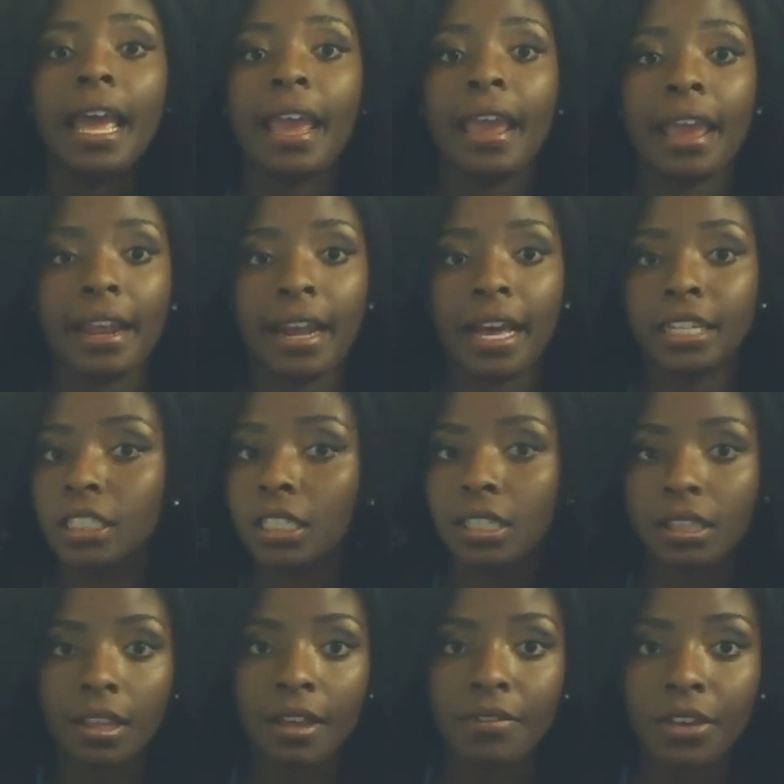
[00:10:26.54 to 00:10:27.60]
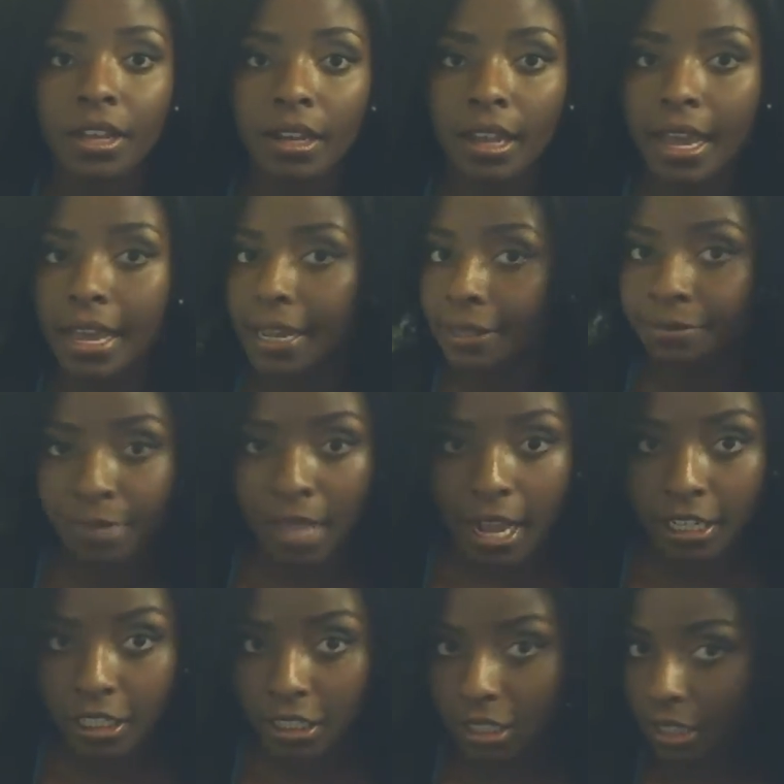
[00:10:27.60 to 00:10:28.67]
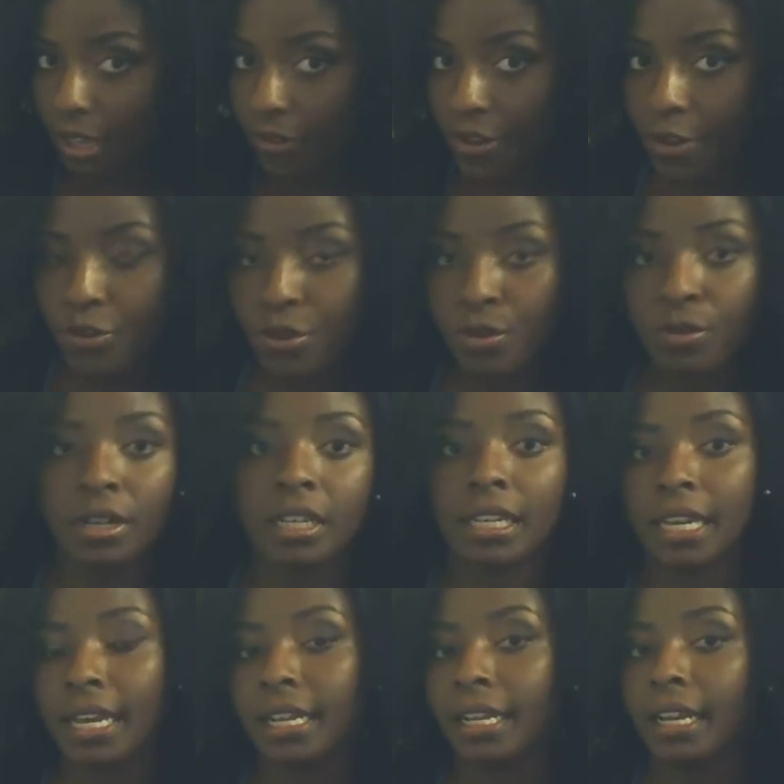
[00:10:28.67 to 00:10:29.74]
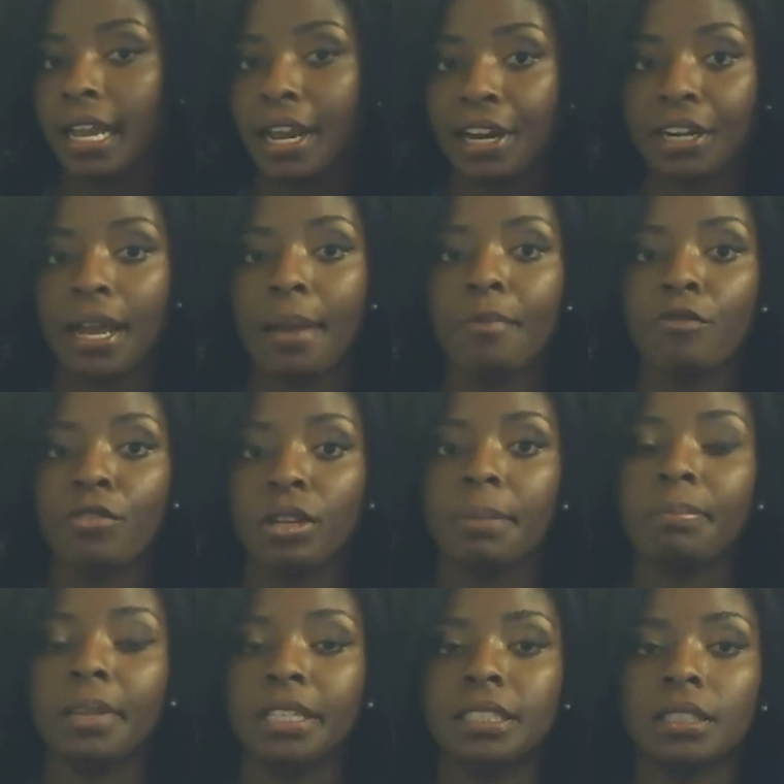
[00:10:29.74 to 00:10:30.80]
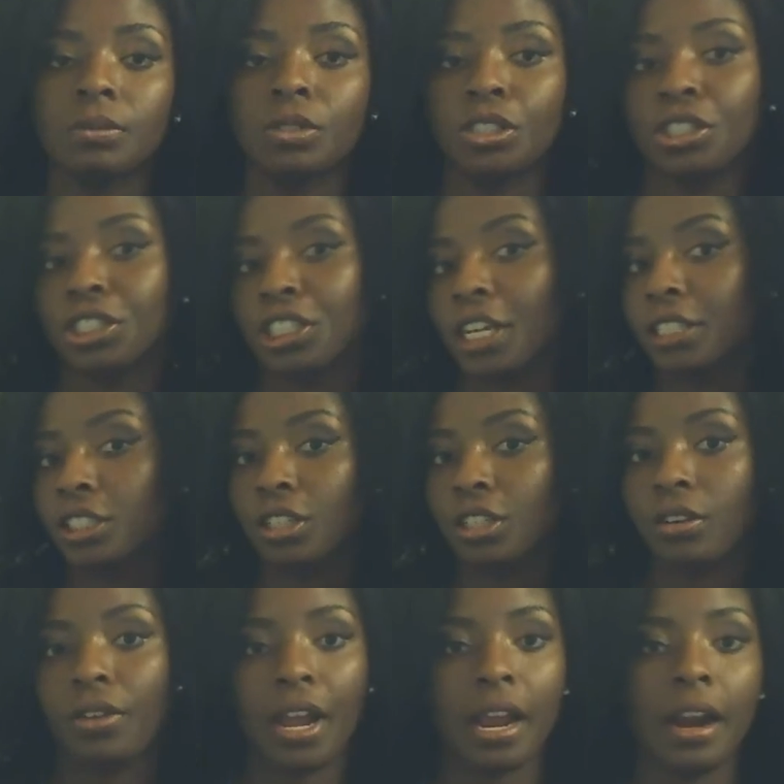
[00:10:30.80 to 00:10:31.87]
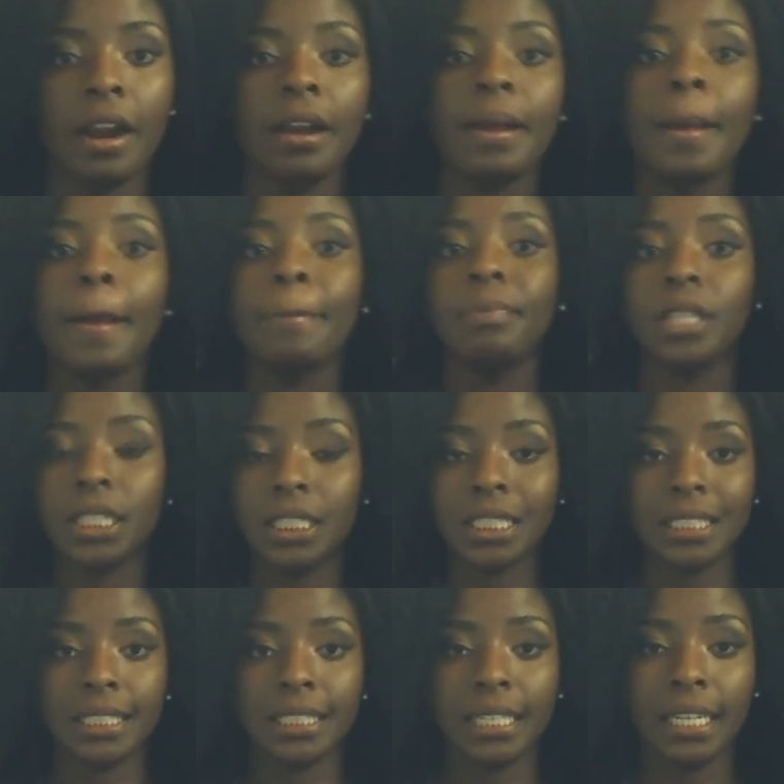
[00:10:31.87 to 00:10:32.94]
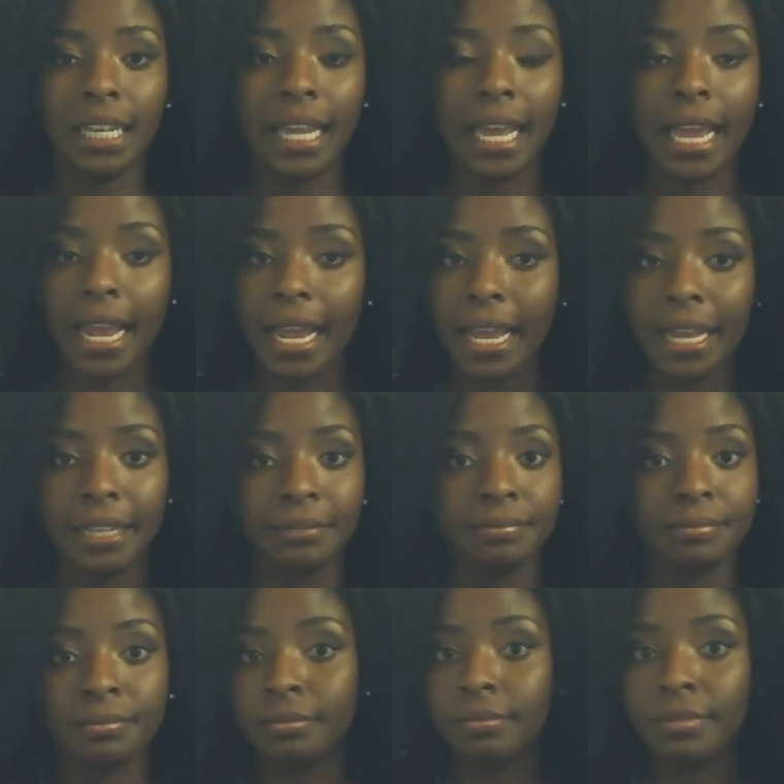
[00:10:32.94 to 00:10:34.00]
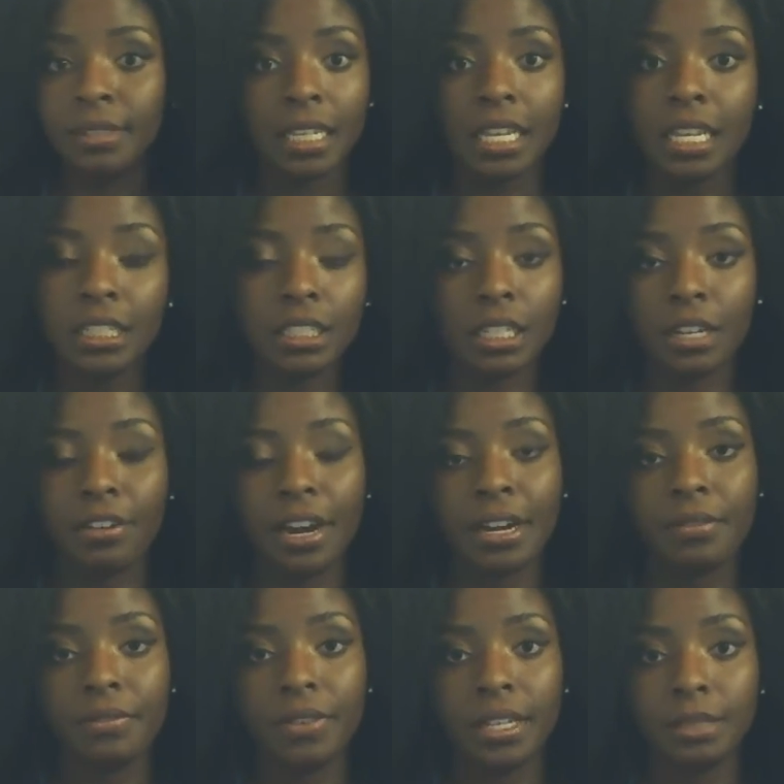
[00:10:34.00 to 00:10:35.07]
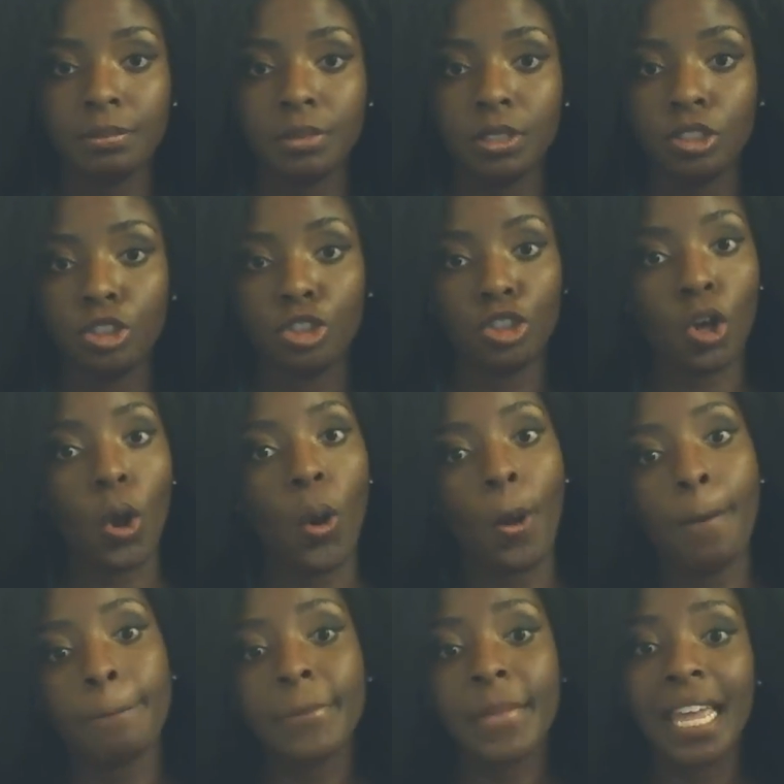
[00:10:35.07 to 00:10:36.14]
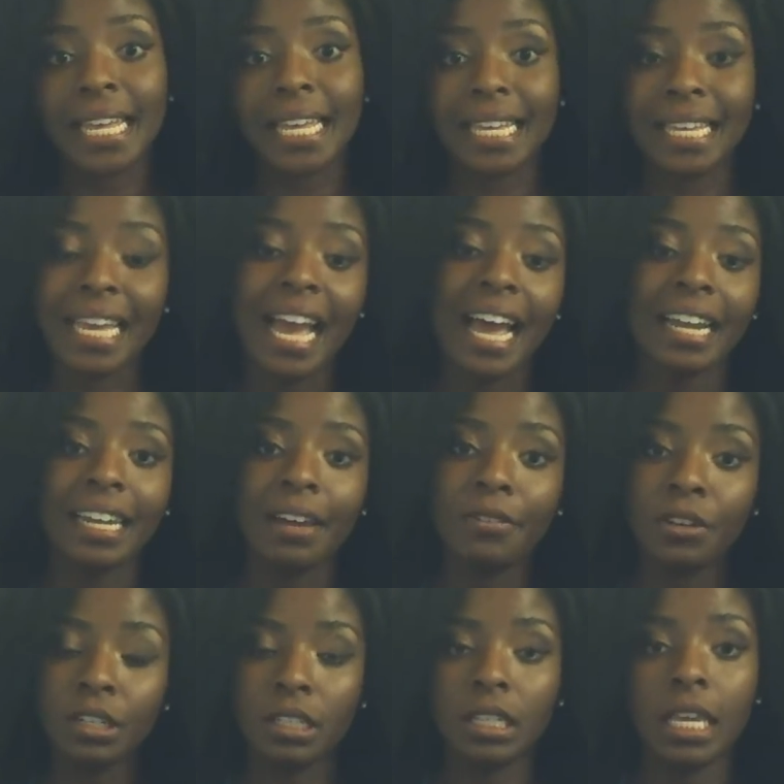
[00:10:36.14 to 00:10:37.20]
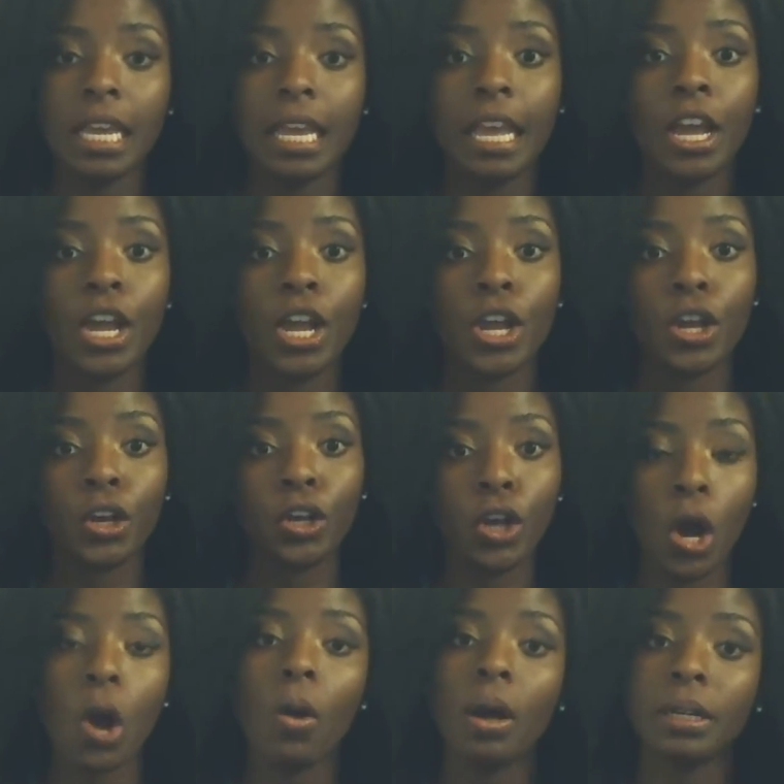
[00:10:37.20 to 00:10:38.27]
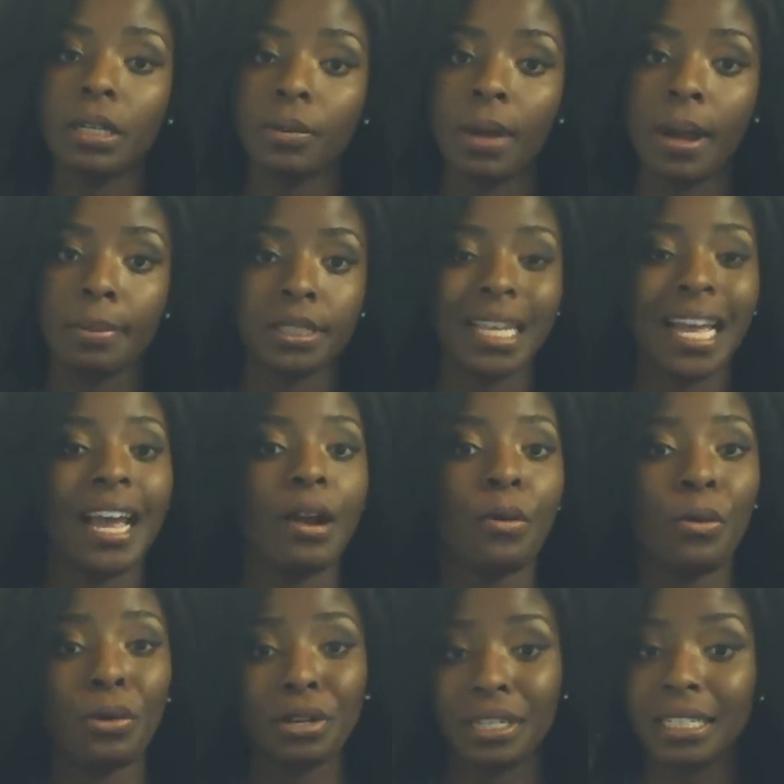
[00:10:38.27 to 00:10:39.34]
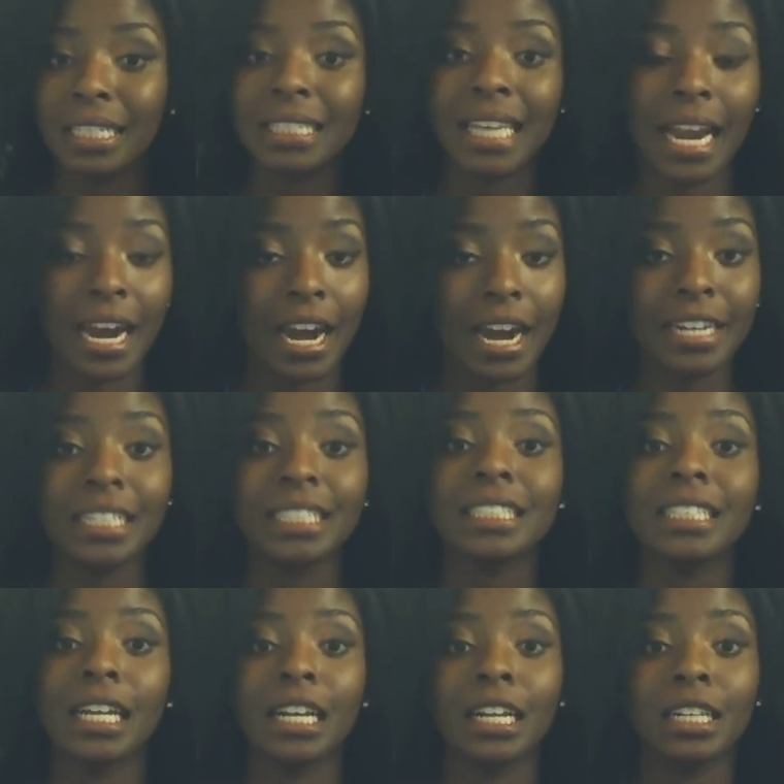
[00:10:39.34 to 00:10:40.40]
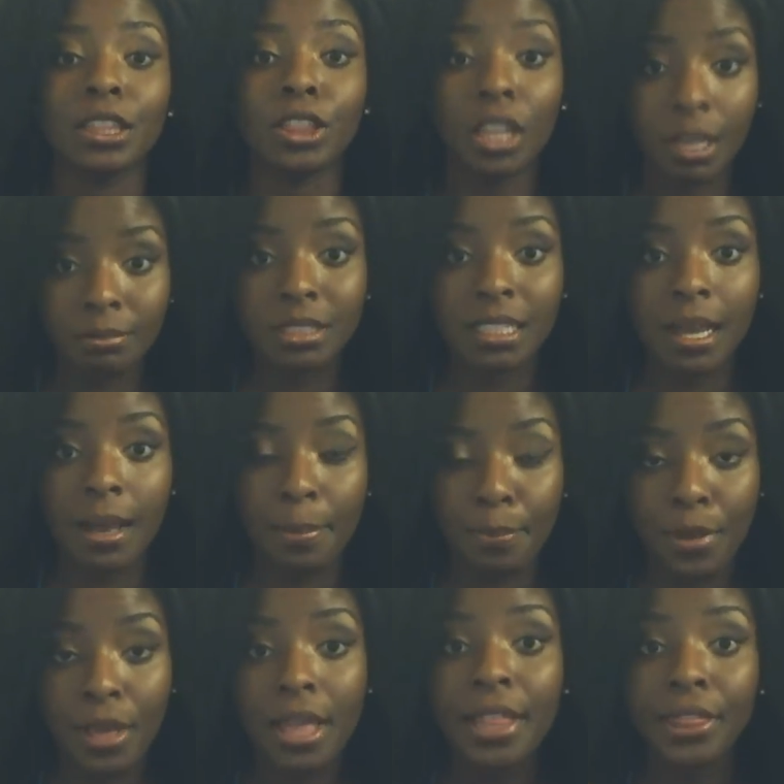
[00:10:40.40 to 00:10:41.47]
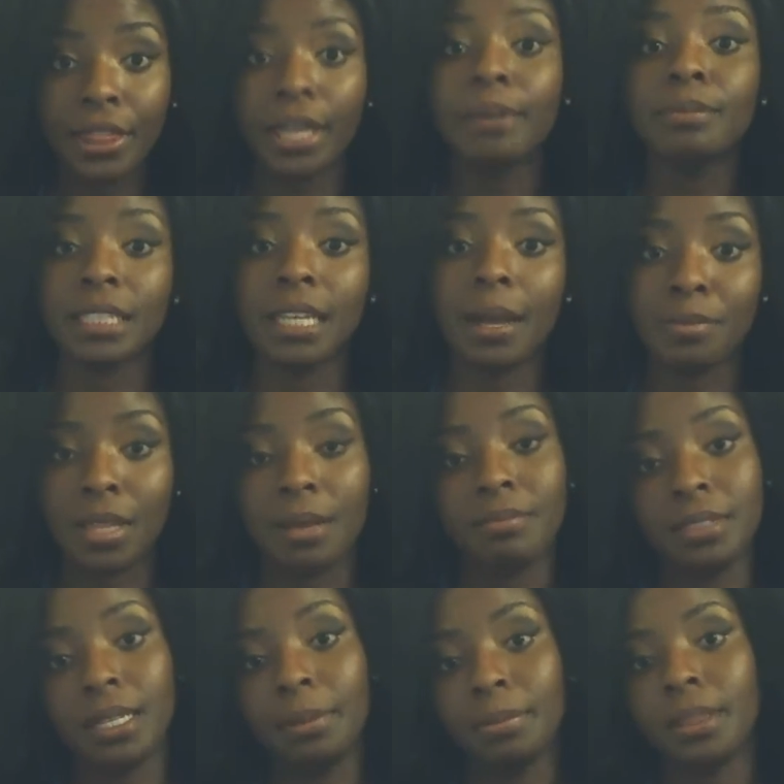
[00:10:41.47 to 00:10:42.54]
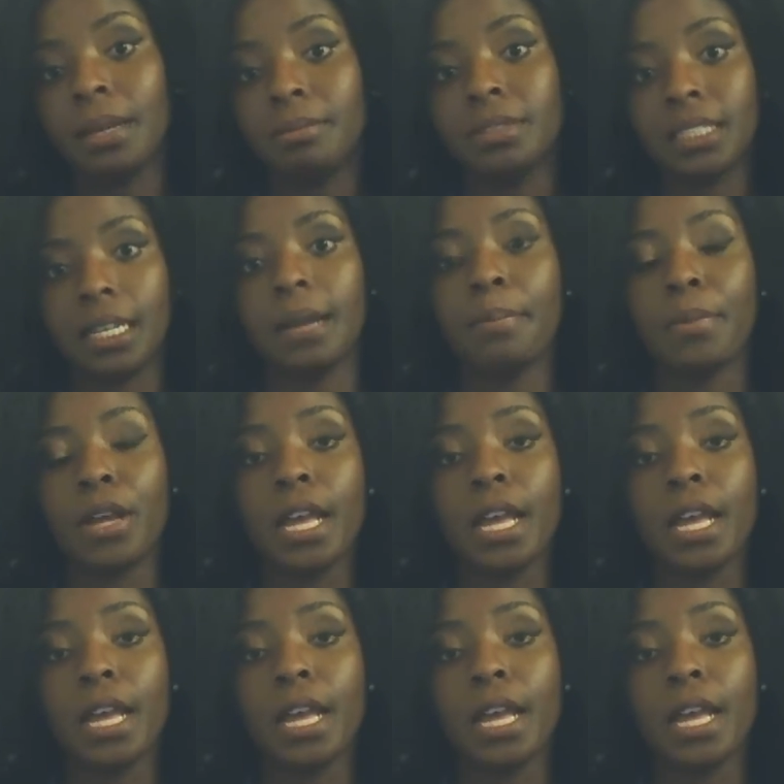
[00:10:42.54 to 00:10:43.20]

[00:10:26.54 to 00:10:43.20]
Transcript: And I just love it. Like, I just love it. If you want to get a hair that really blends in with your texture of hair, this is it. And it's a great investment. So yeah, definitely go on their website, order this hair. This is a thumbs up, thumbs up, thumbs up, thumbs up.